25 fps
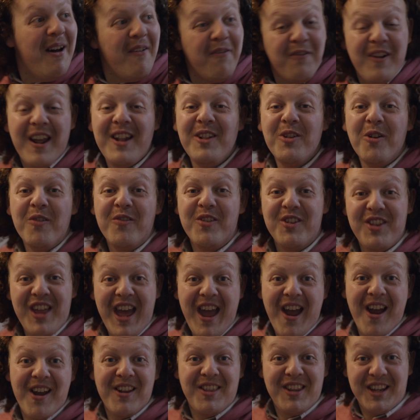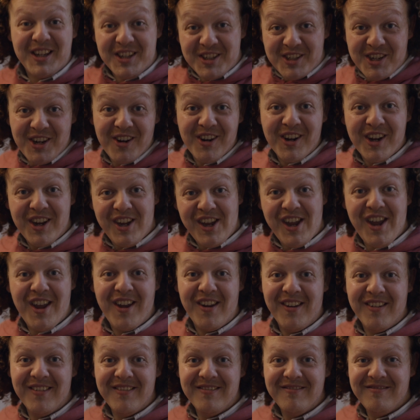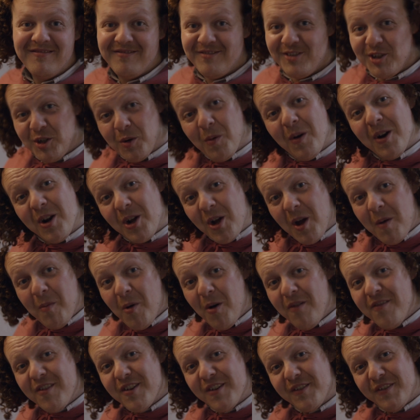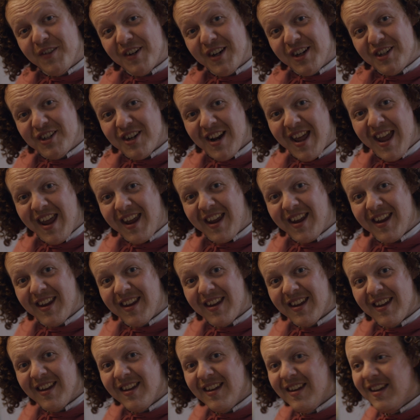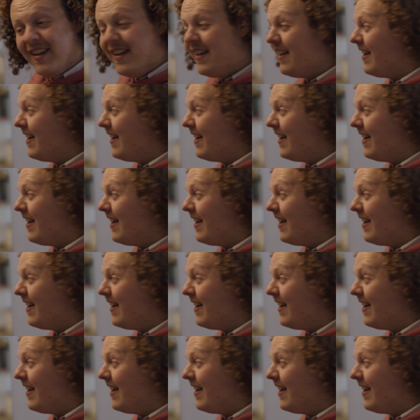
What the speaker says: my friend over there thinks you're cute. Do you want to come over for a drink?